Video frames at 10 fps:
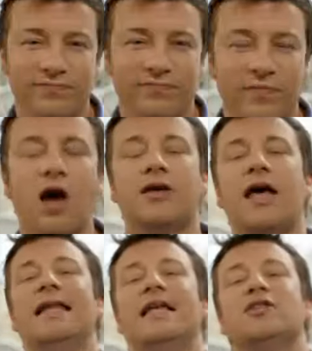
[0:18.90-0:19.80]
Okay,
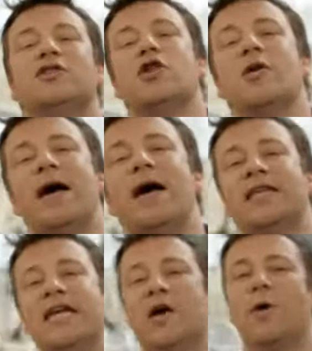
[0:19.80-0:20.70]
let's talk about the
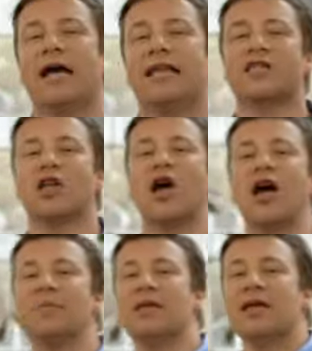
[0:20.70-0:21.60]
takeaway. This
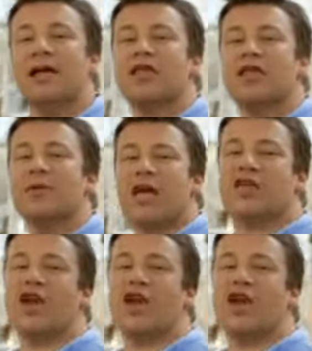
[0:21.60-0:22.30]
time, it's going to be a